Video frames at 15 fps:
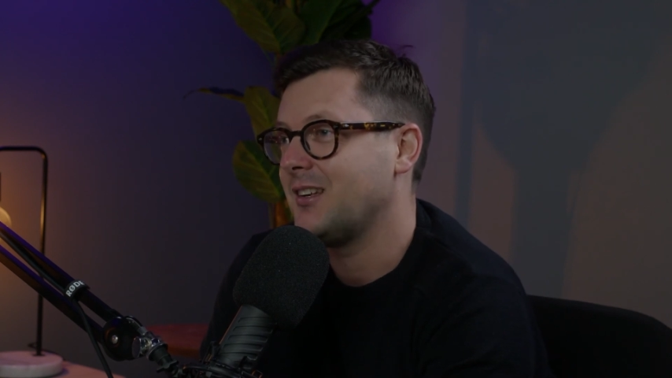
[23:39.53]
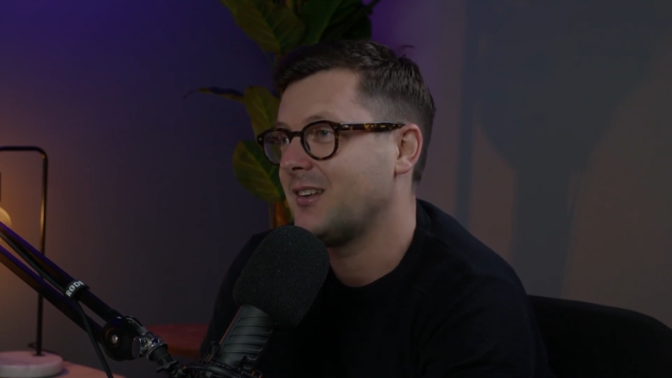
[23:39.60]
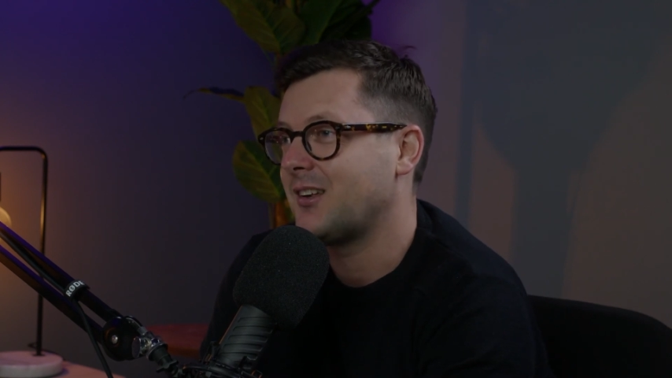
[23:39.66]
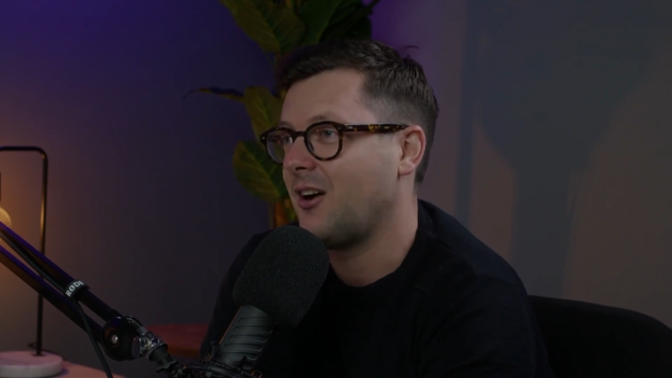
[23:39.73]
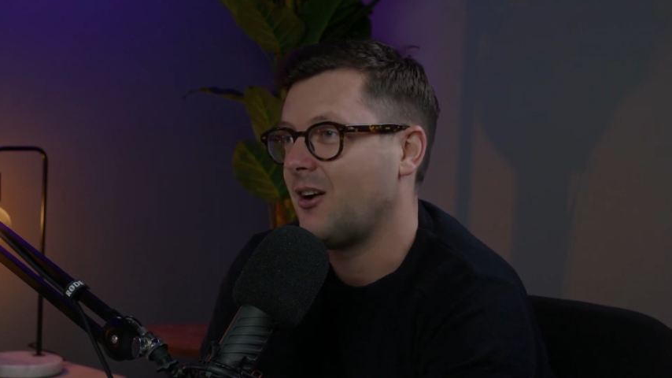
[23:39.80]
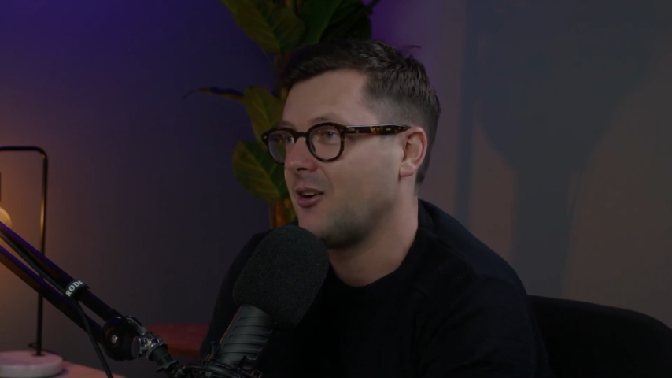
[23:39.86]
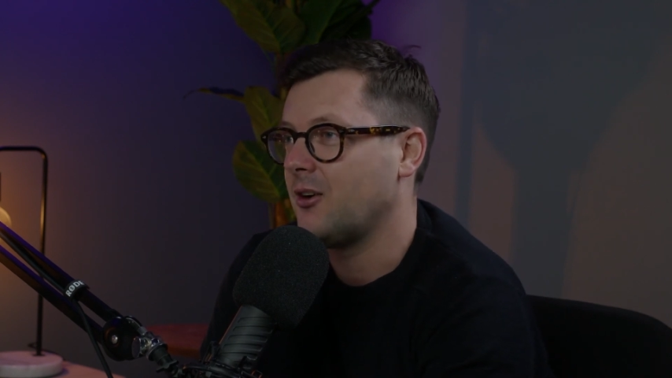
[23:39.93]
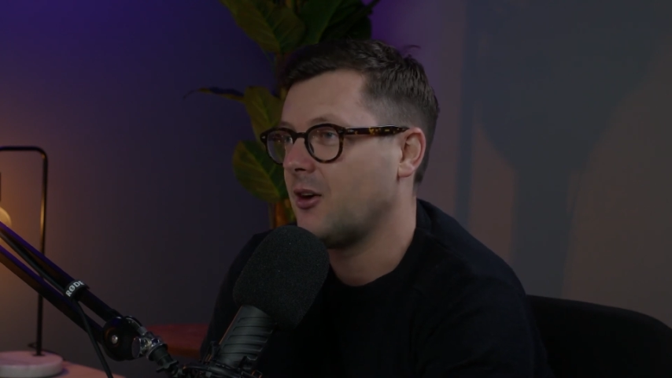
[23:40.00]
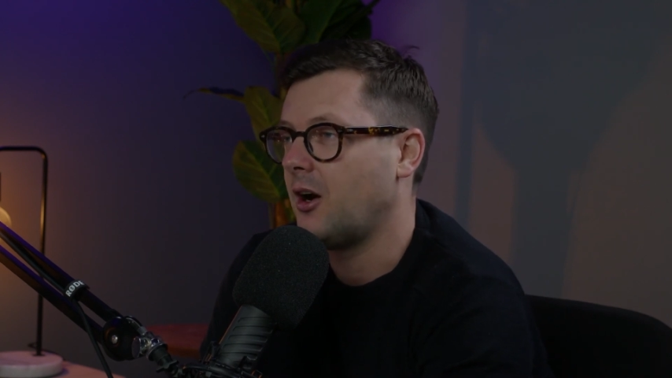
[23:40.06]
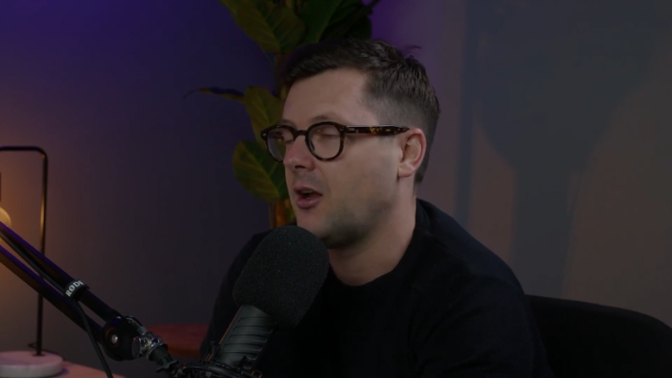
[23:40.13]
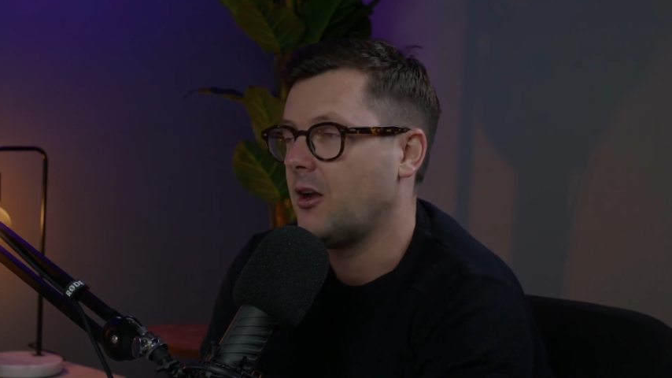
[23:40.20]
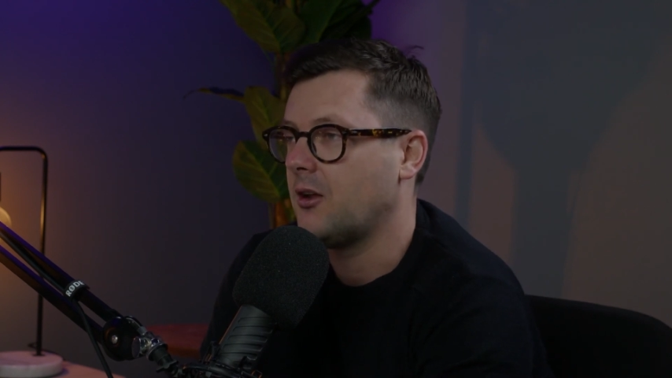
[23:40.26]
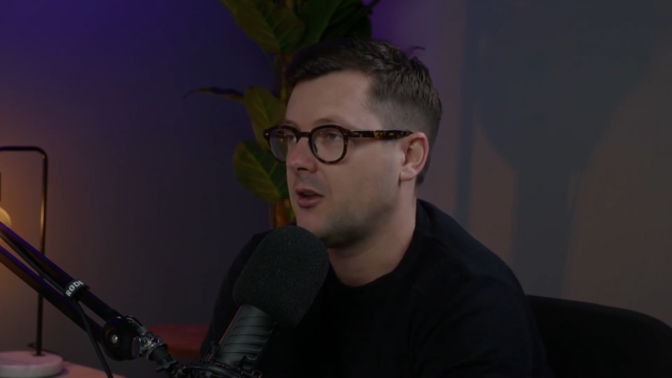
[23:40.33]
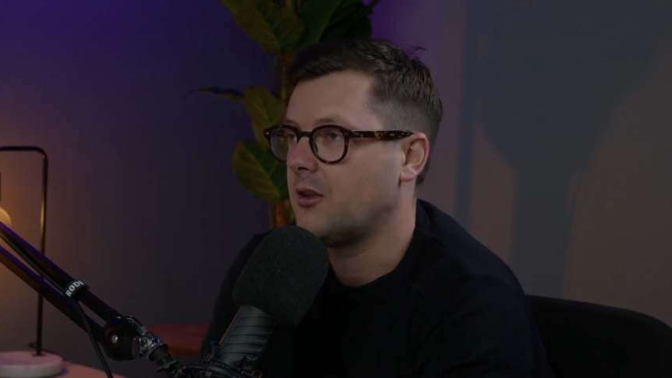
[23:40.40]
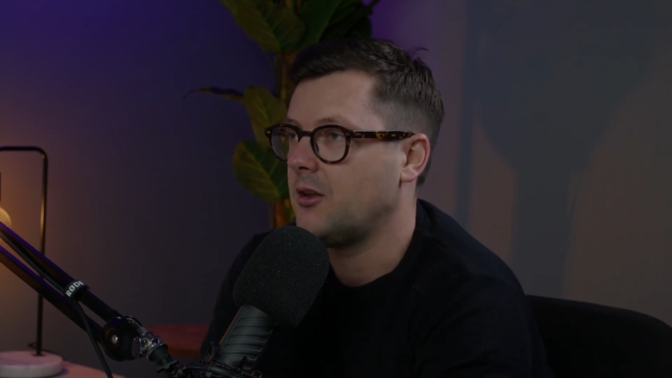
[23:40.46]
So
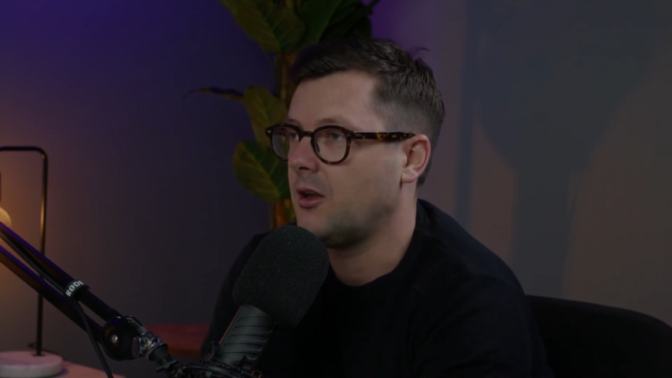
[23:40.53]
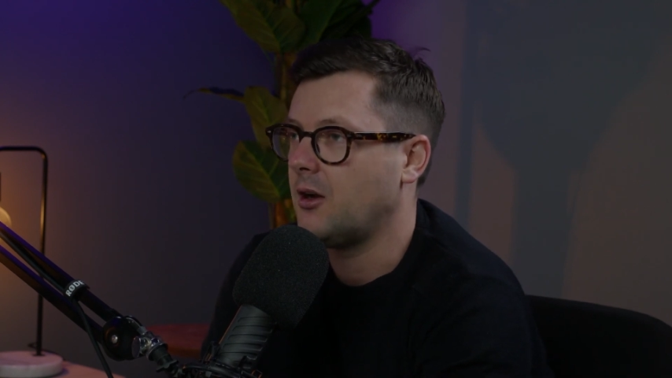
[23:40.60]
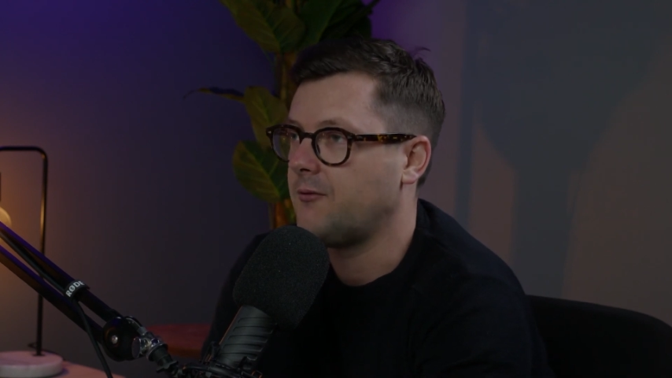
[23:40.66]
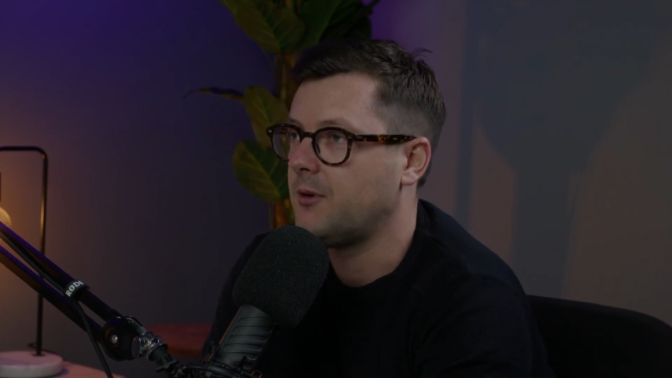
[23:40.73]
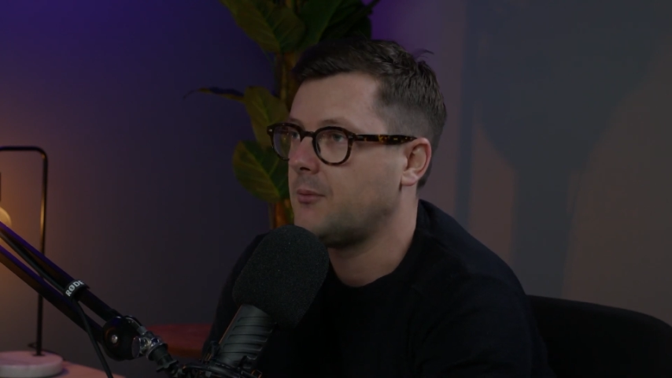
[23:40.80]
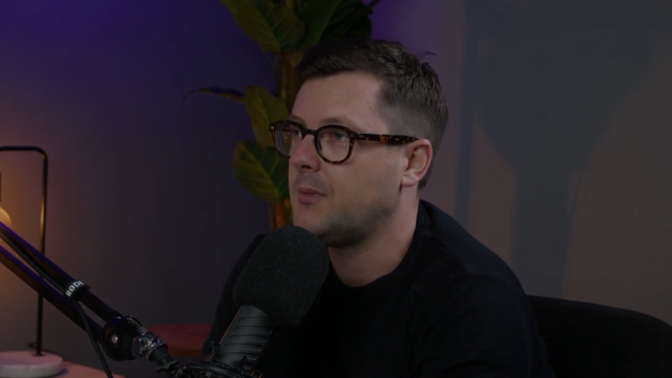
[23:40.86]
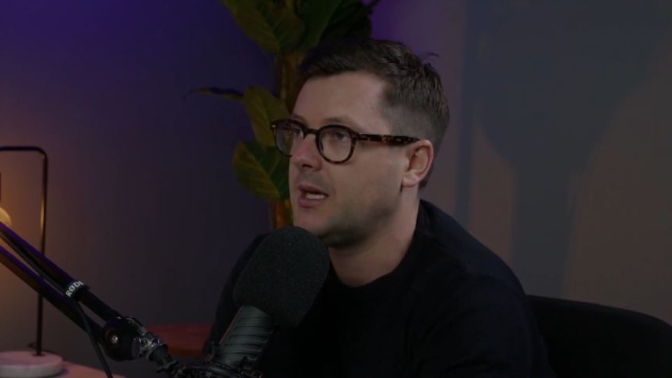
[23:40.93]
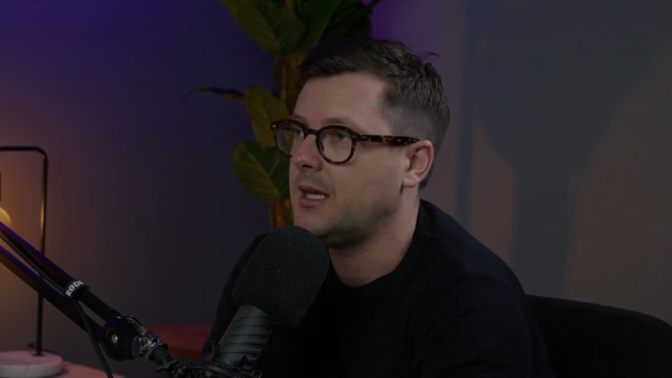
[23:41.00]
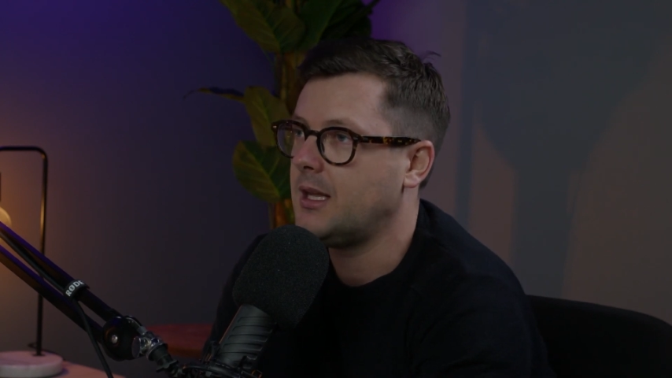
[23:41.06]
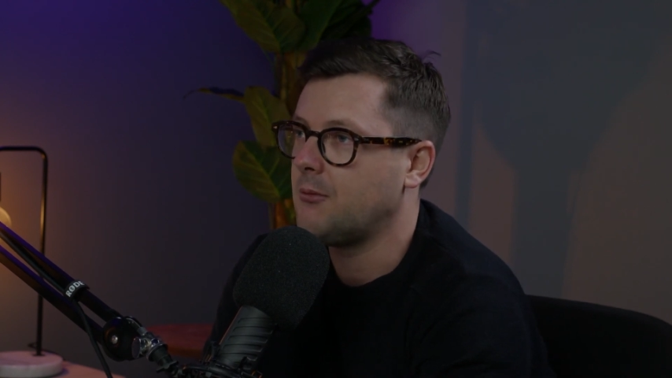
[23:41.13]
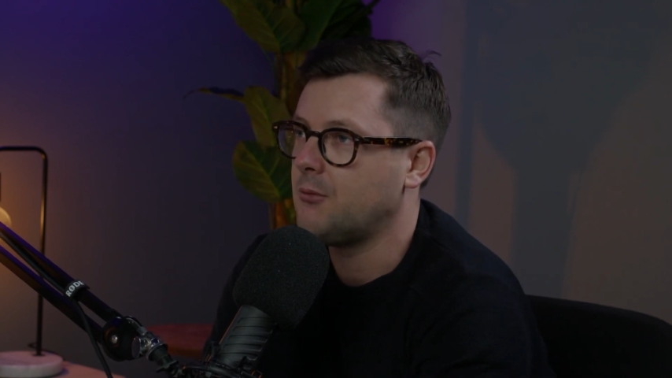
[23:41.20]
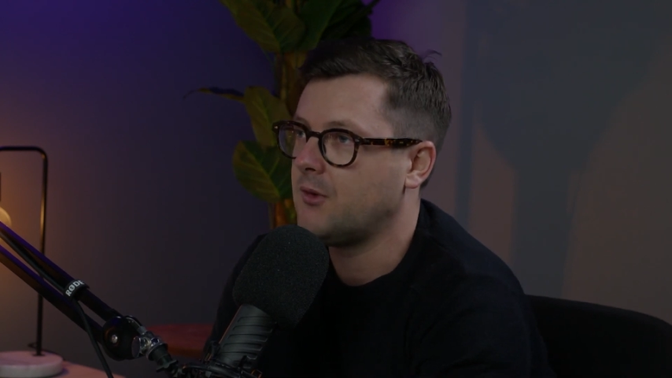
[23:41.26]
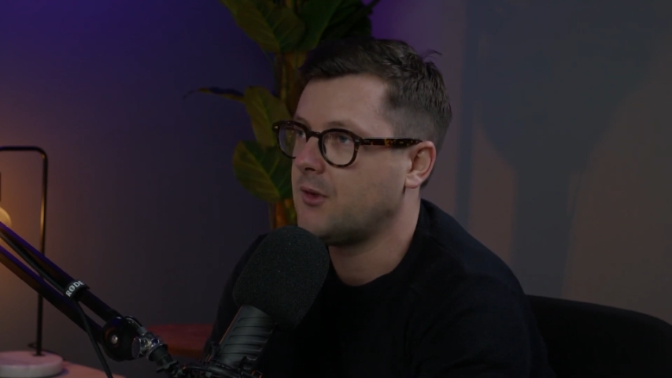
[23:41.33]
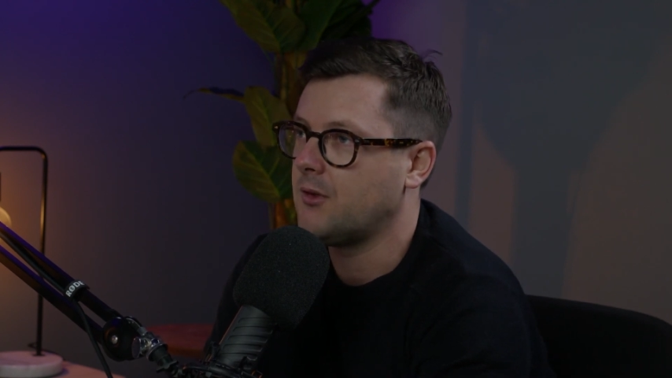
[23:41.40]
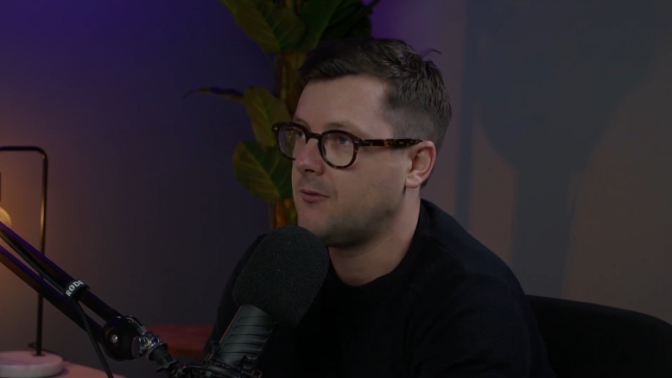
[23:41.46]
I, you know, for me that
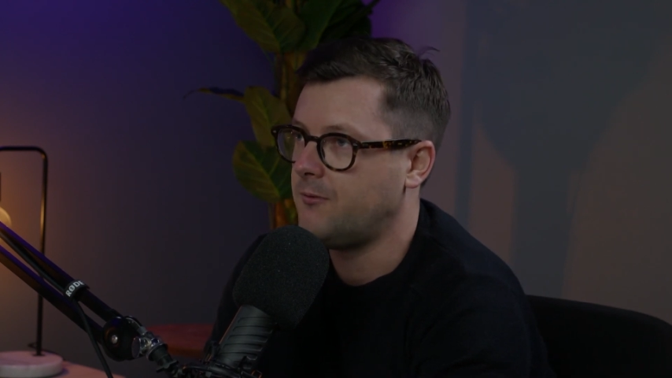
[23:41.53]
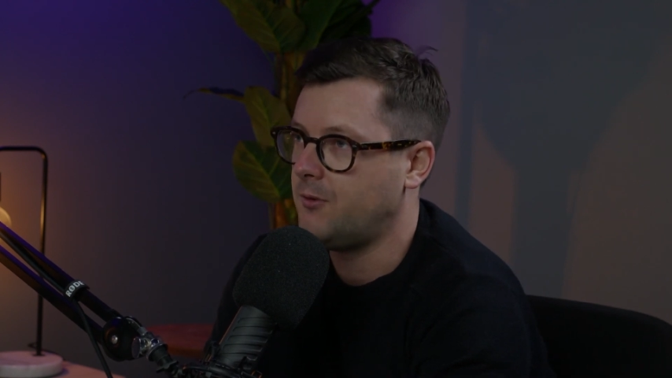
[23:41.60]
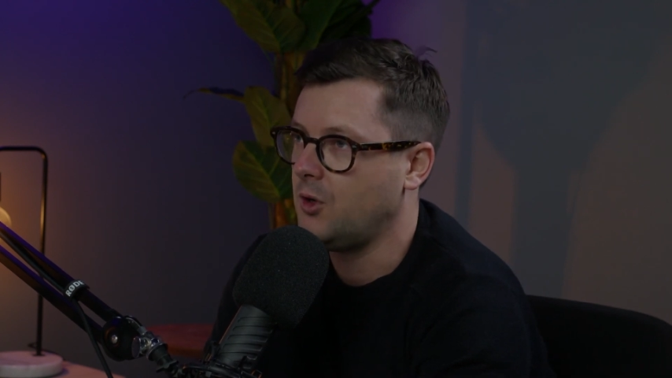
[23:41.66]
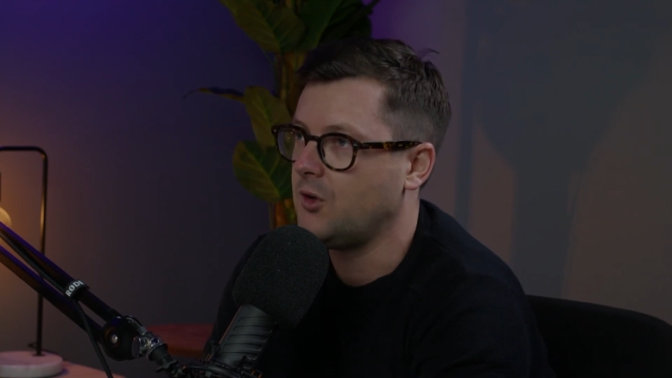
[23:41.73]
it's was the good.